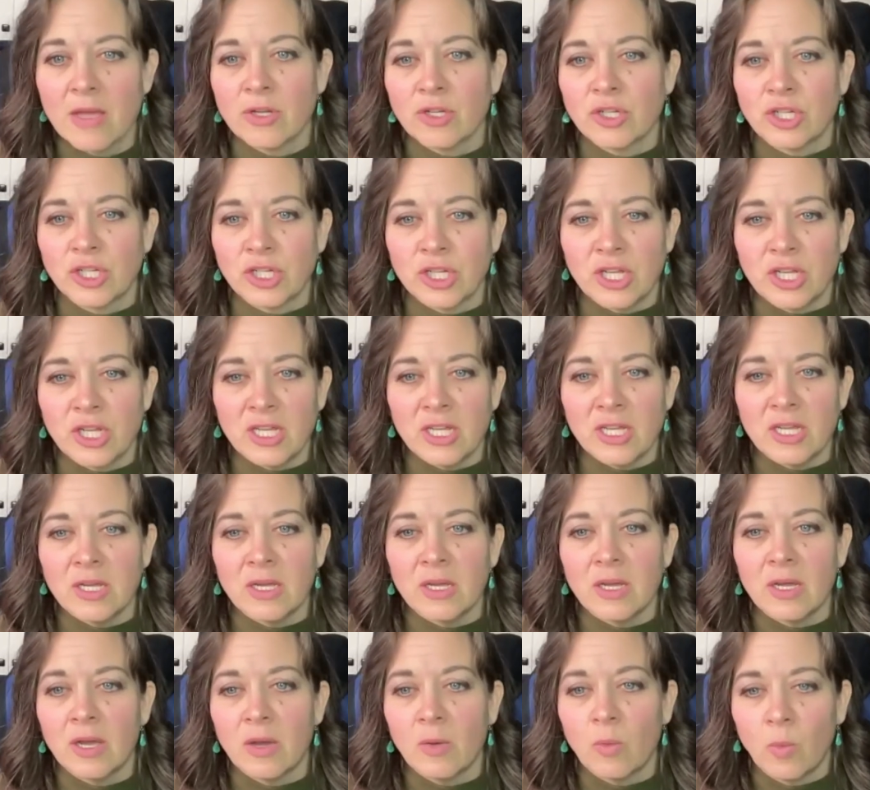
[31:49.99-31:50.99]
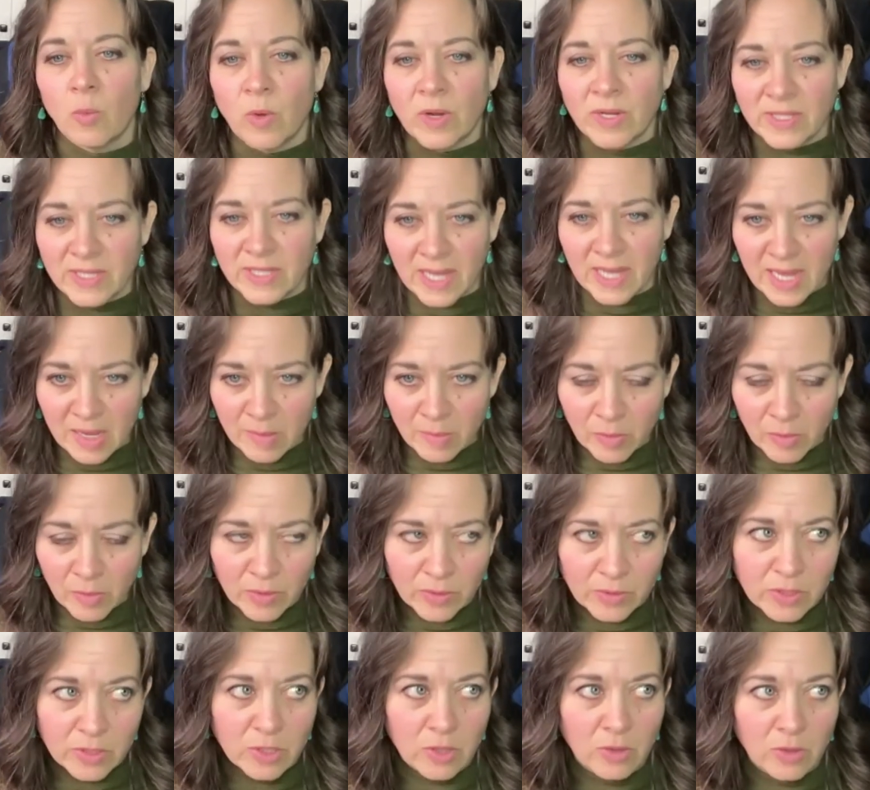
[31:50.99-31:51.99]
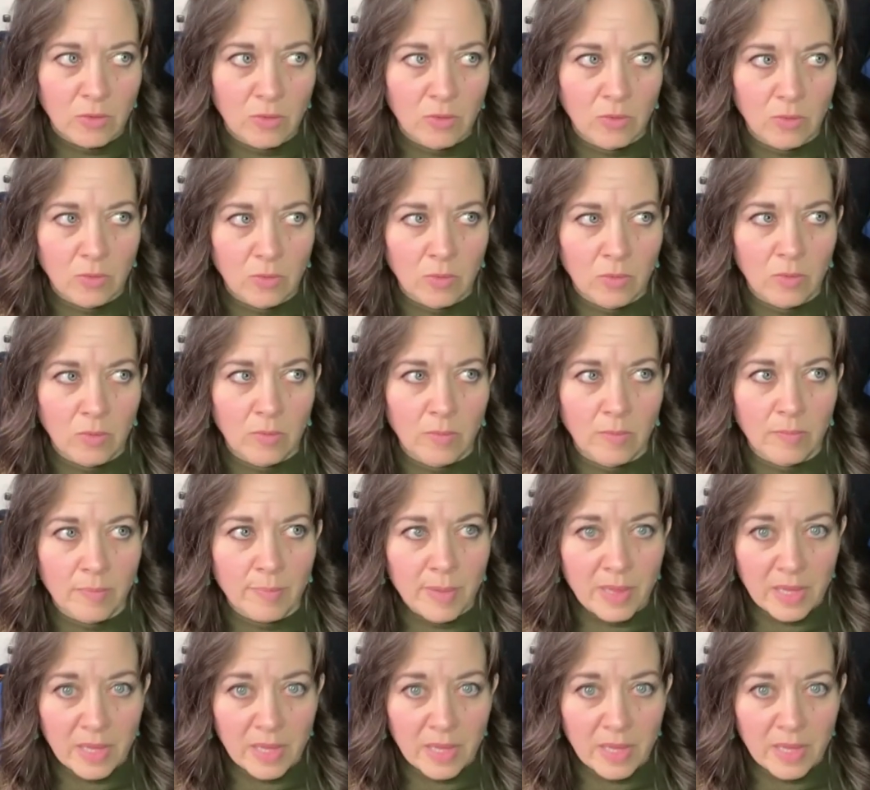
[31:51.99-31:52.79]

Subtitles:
She was able to